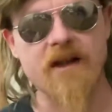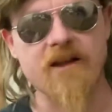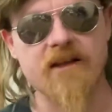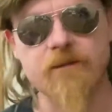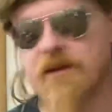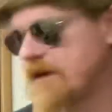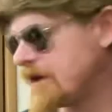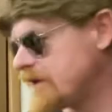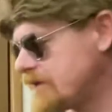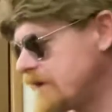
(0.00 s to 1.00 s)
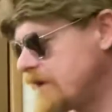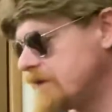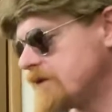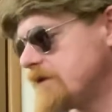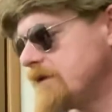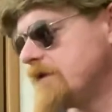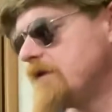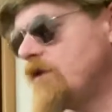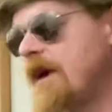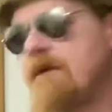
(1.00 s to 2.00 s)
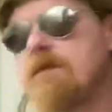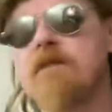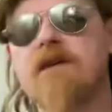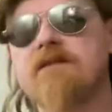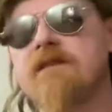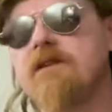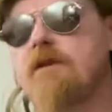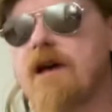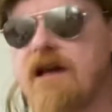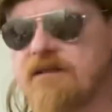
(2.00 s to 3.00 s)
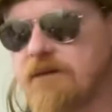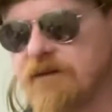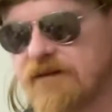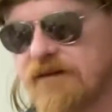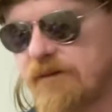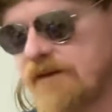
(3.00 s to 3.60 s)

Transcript: at the beginning of the video. What must you ask me, Mrs. McStud?